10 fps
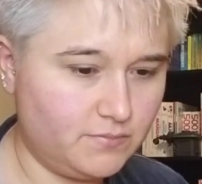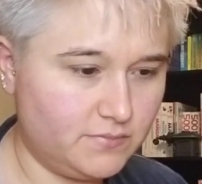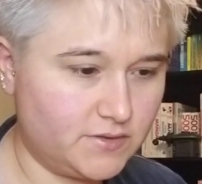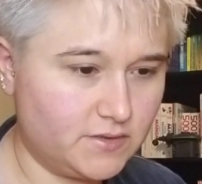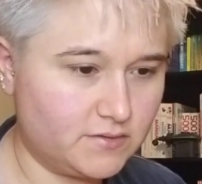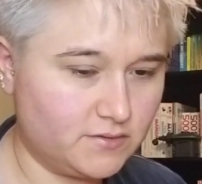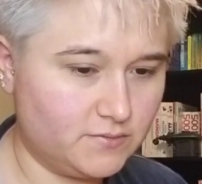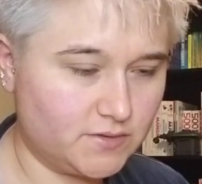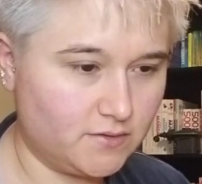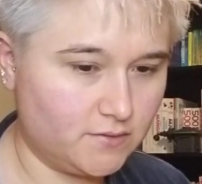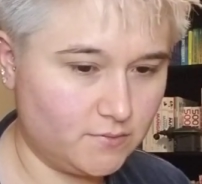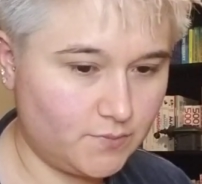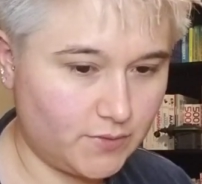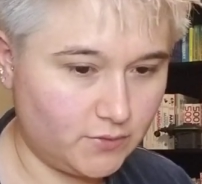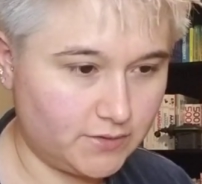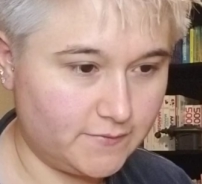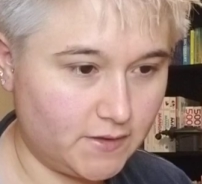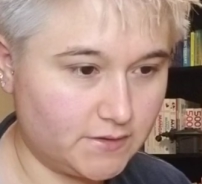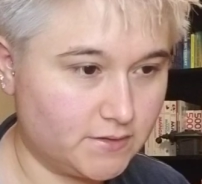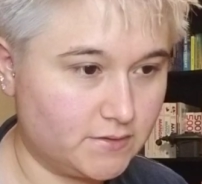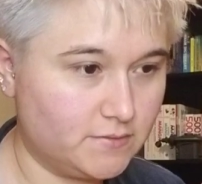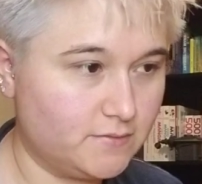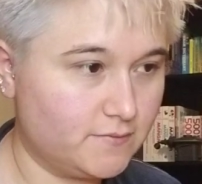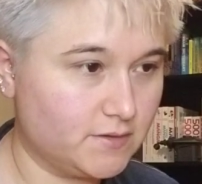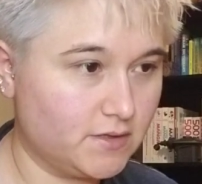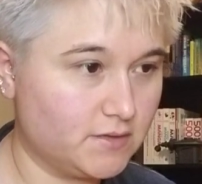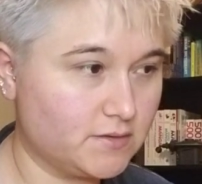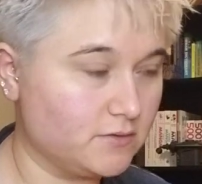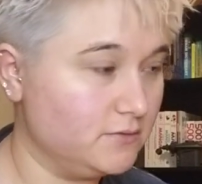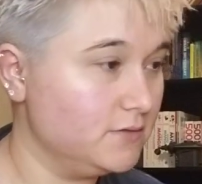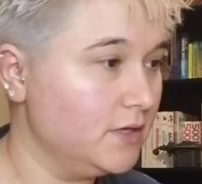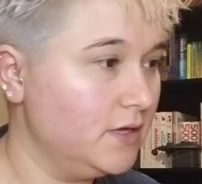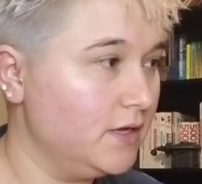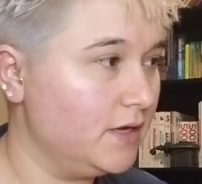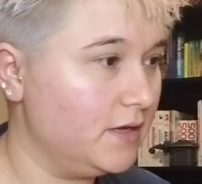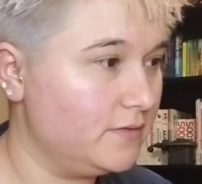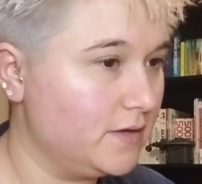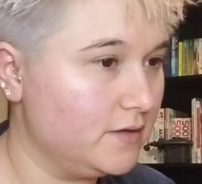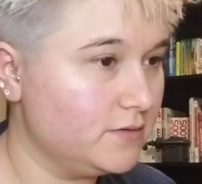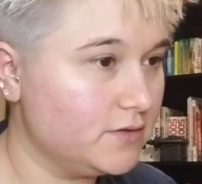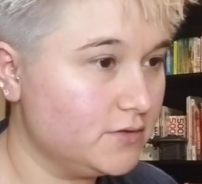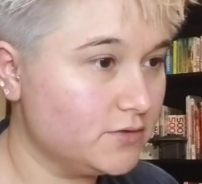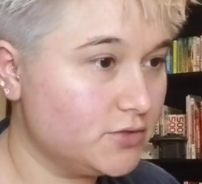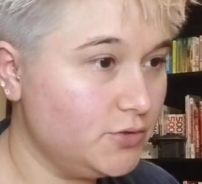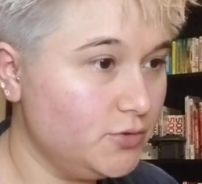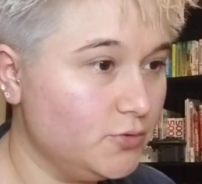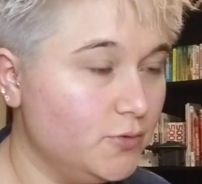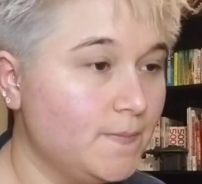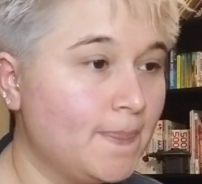systems are purely fantastical, and that, two,